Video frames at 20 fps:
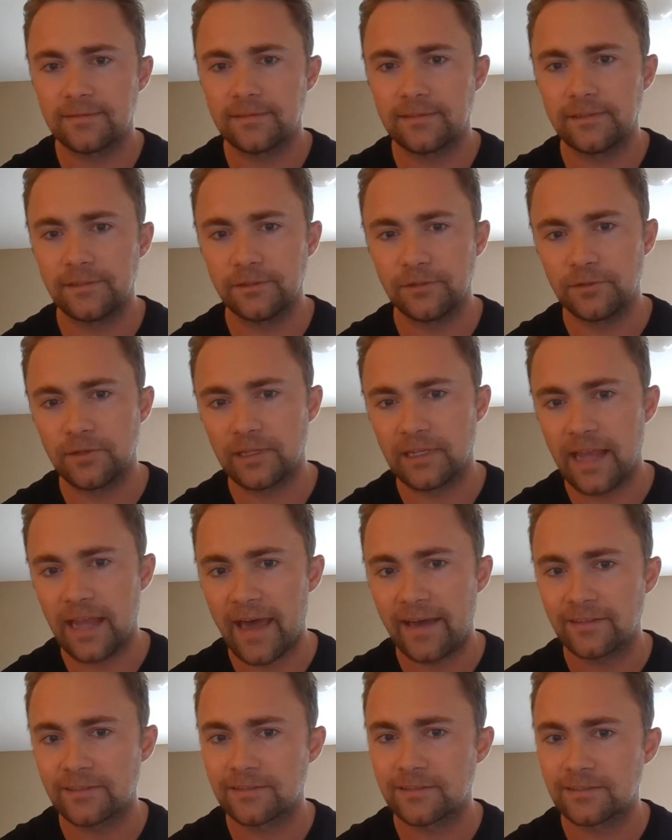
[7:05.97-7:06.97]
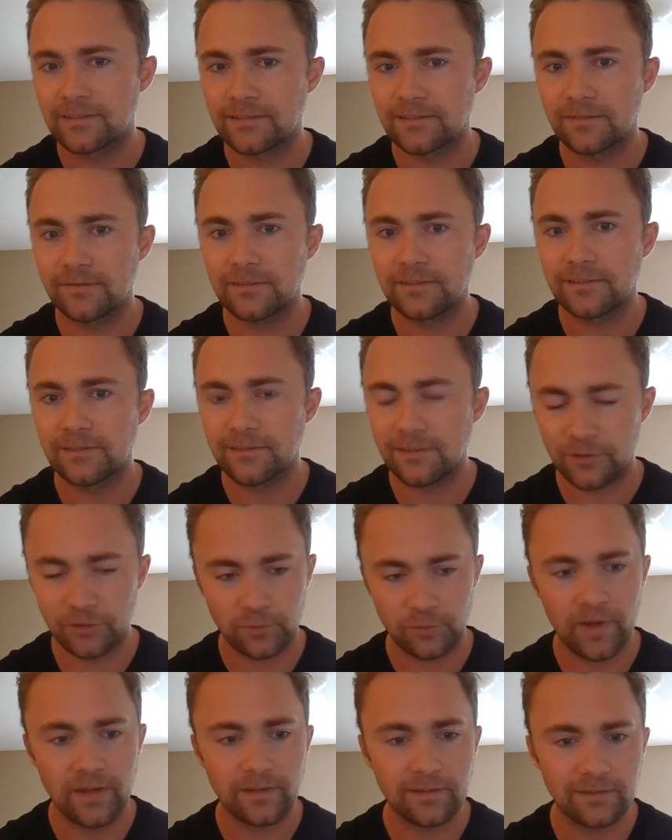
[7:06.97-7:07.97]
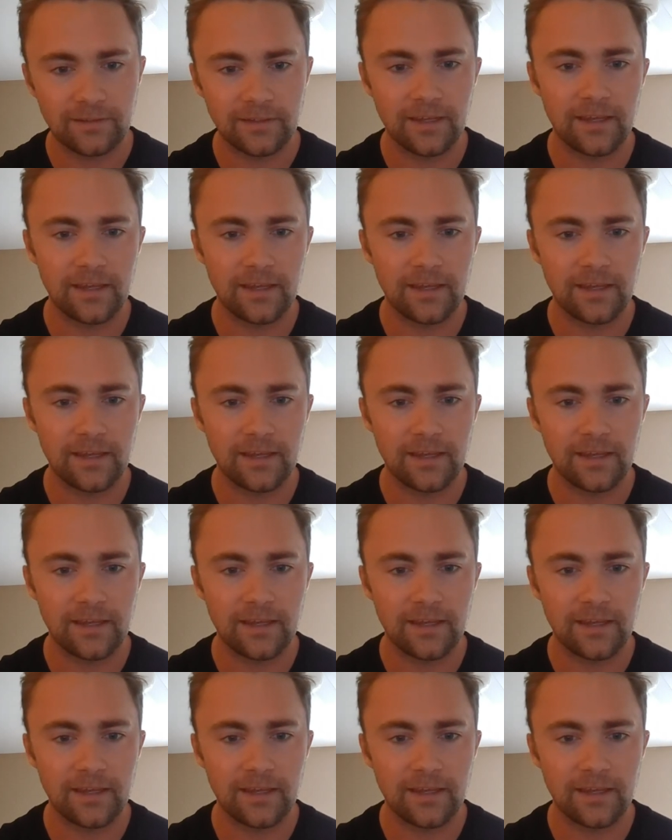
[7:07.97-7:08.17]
the last 6 months,